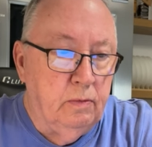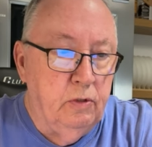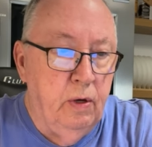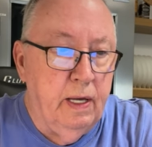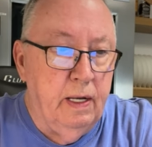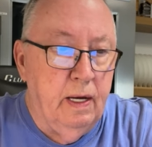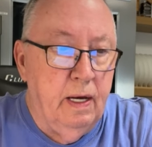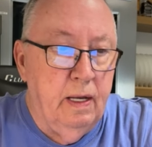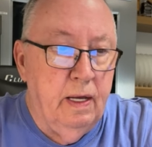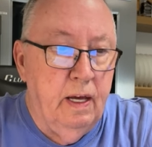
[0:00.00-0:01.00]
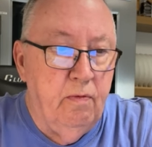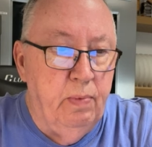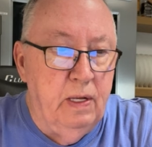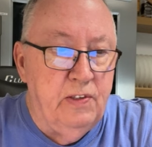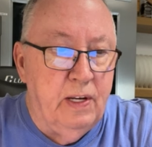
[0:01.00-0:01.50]
You cannot have
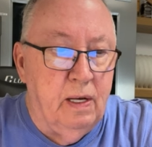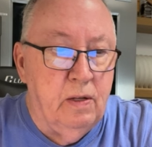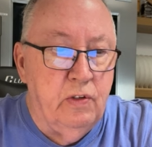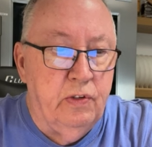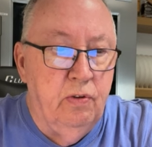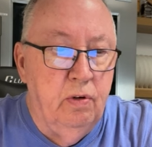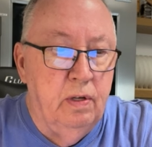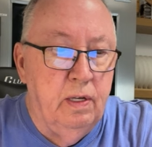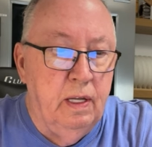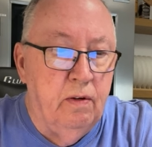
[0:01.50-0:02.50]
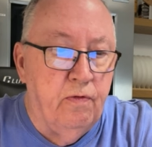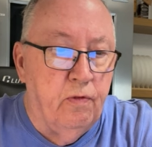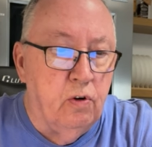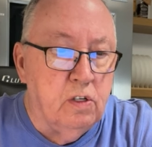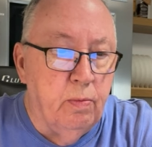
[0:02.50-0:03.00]
been sentenced to an
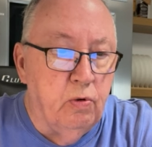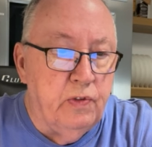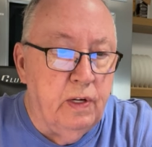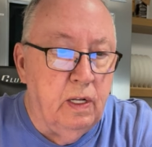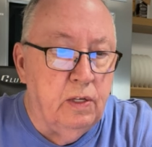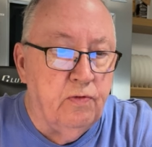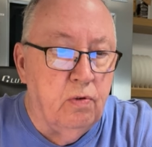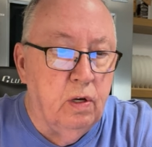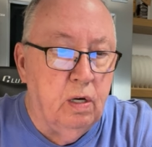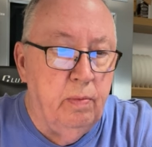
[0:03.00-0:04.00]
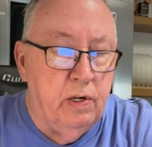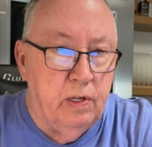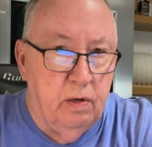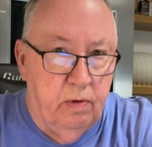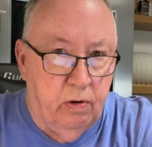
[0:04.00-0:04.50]
enforceable sentence for the
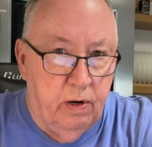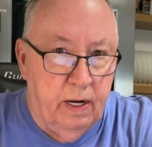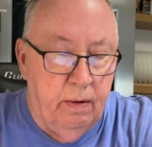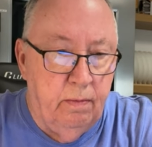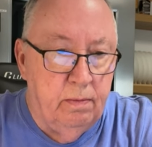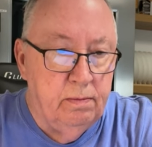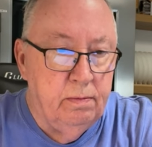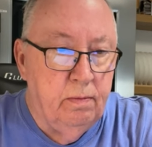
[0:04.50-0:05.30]
commission of a crime.